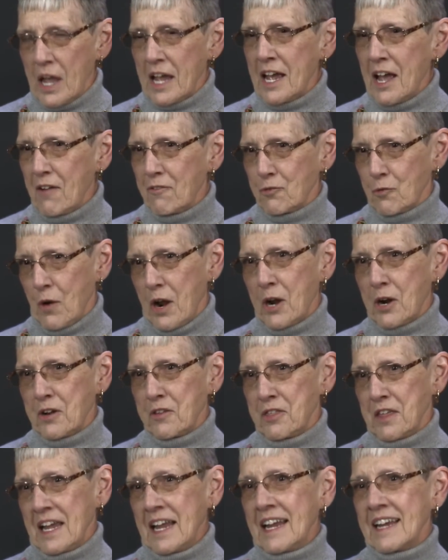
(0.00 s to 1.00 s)
have rare
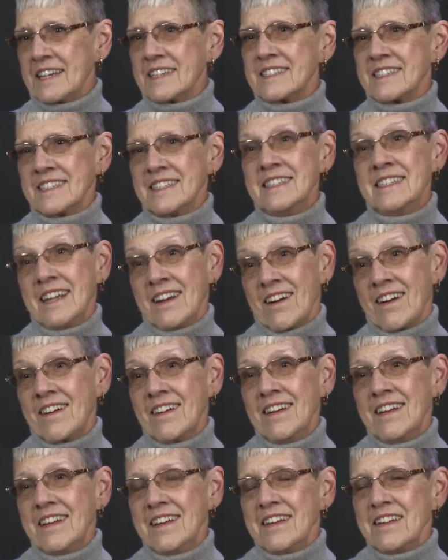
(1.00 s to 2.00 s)
things in there
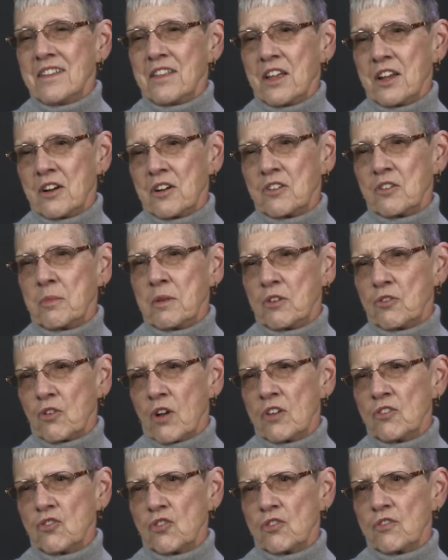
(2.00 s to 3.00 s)
that are to be
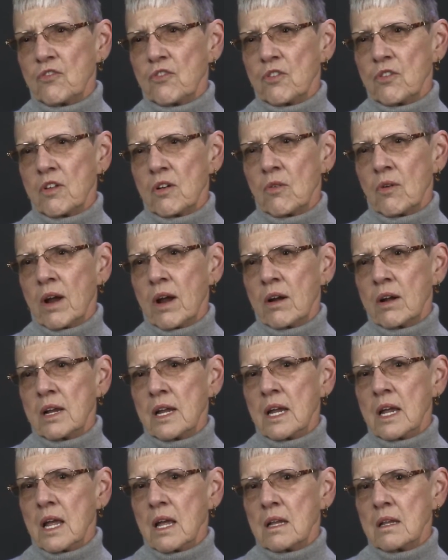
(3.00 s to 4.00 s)
treasured for their
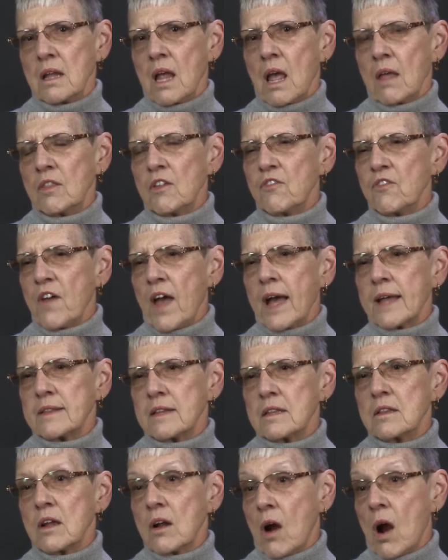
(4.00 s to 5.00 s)
rarity, and the fact
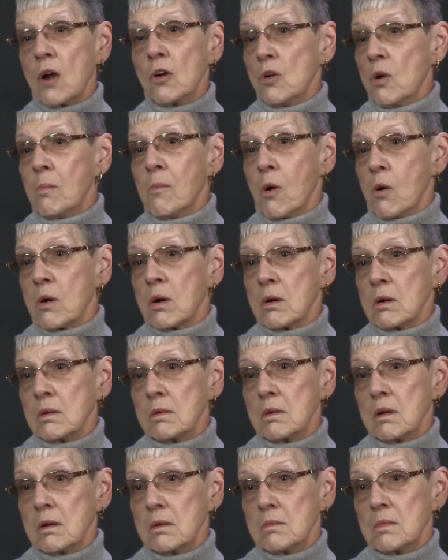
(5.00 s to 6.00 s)
that there are no more
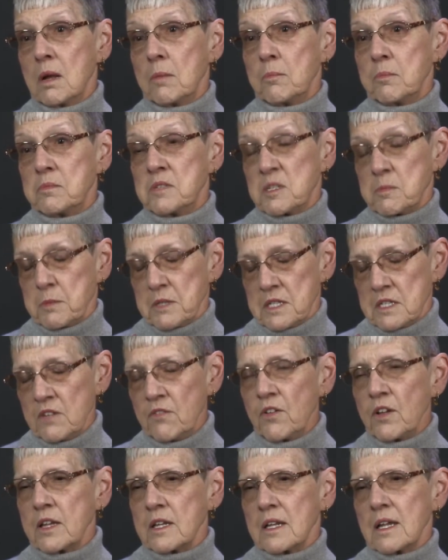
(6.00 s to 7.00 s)

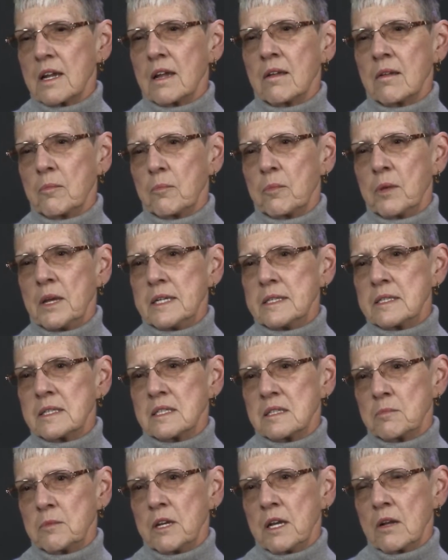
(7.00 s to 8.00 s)
specifically
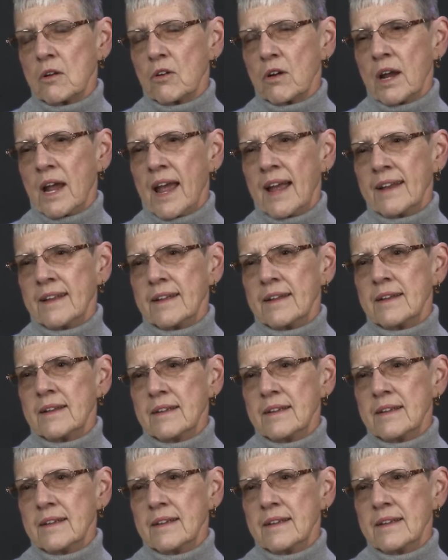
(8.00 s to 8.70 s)
pieces being created.